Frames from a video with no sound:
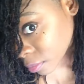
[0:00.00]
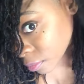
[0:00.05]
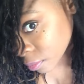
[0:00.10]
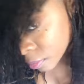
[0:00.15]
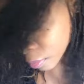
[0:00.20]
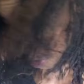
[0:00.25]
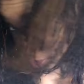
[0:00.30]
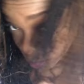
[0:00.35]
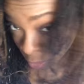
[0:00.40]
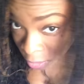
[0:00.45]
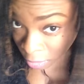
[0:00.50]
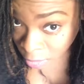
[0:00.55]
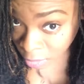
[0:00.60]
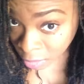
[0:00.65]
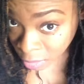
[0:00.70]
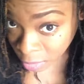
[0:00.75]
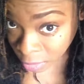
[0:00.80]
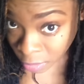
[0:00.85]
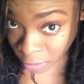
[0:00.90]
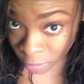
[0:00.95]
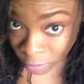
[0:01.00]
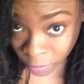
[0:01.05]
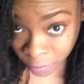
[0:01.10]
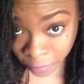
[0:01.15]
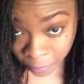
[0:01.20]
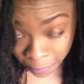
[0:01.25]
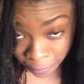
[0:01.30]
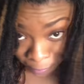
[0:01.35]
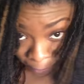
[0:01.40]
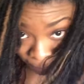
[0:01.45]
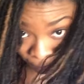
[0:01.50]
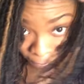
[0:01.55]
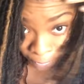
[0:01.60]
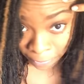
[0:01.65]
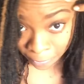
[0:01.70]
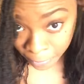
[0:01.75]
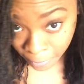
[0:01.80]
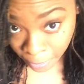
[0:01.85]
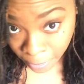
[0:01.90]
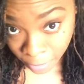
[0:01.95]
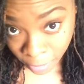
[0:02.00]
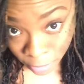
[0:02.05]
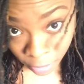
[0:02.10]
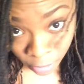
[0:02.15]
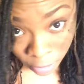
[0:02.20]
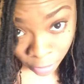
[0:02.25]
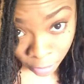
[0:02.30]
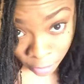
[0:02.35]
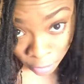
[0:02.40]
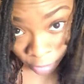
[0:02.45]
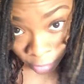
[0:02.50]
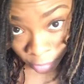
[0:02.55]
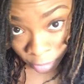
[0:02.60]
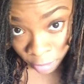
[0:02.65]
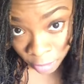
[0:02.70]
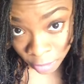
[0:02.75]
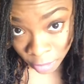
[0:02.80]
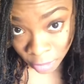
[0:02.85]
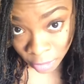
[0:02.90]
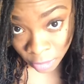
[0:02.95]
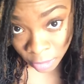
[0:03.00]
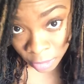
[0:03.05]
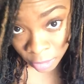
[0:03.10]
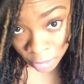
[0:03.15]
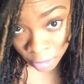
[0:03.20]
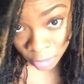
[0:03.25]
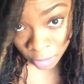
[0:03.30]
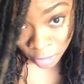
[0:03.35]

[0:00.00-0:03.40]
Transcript: Nobody speaks.